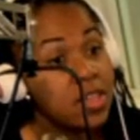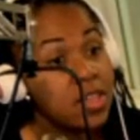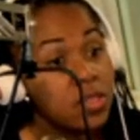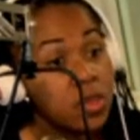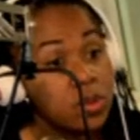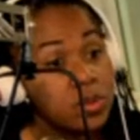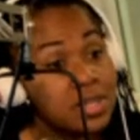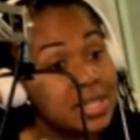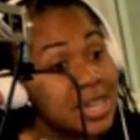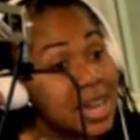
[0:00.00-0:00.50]

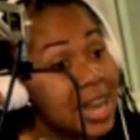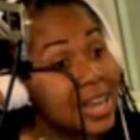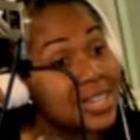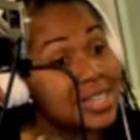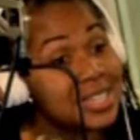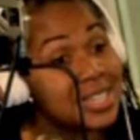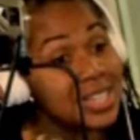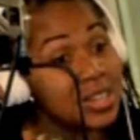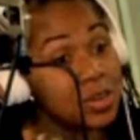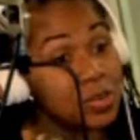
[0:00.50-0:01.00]
those
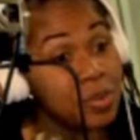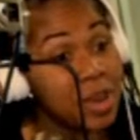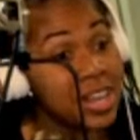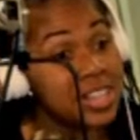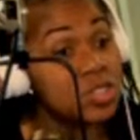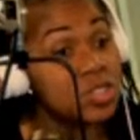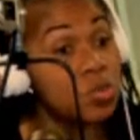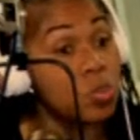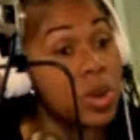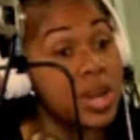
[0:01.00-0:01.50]
19
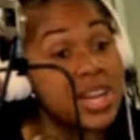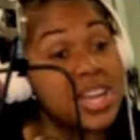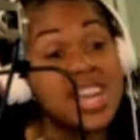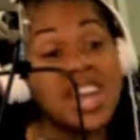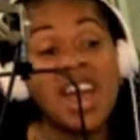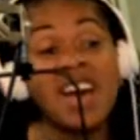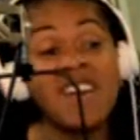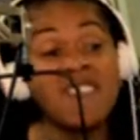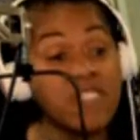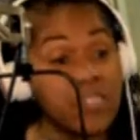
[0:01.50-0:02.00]
arrests would
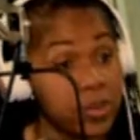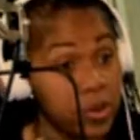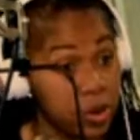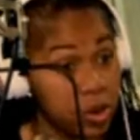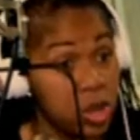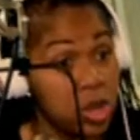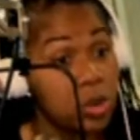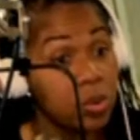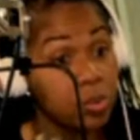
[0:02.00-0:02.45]
never